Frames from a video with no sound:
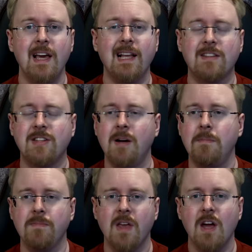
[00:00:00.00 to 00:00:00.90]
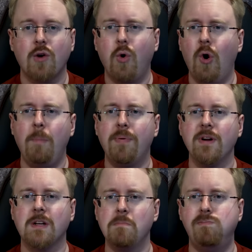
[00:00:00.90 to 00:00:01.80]
in some
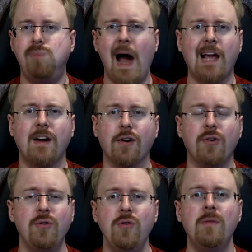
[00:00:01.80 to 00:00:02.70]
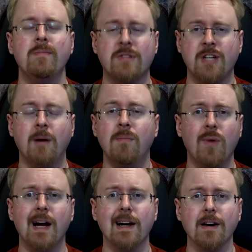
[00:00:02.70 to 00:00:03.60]
corporate back room
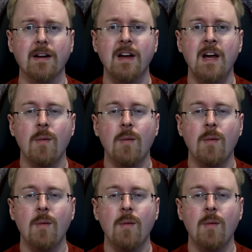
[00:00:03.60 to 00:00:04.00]
somewhere,